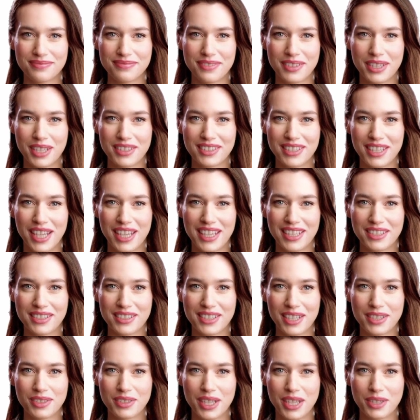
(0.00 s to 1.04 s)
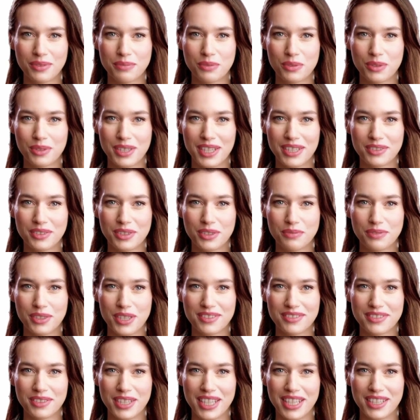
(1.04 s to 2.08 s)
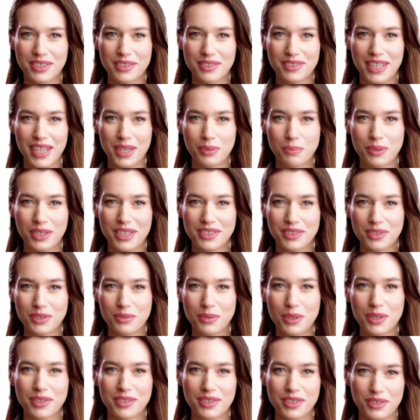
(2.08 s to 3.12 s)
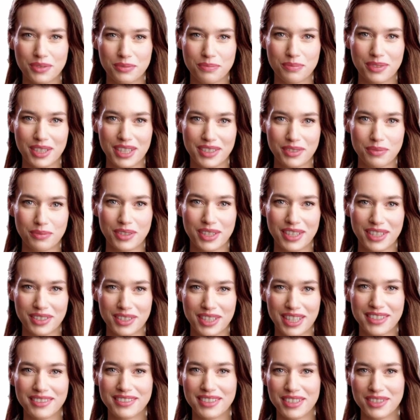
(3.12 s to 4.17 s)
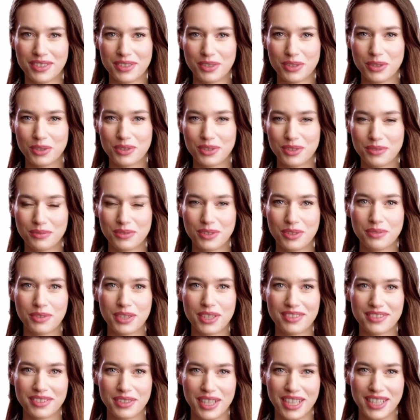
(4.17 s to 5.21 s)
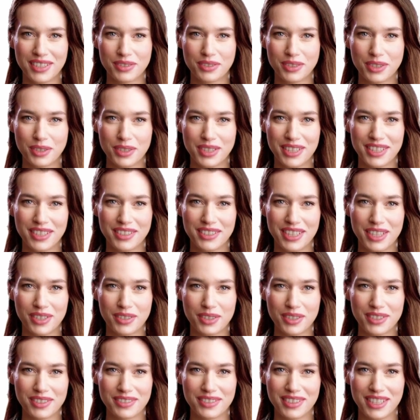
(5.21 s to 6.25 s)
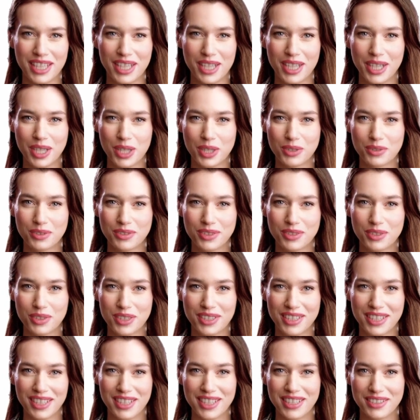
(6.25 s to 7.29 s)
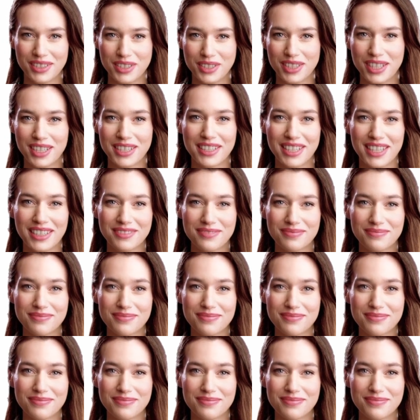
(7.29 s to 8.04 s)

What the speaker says: Attacks can come from unsophisticated criminals with no specific agendas or from sophisticated organizations, often going undetected.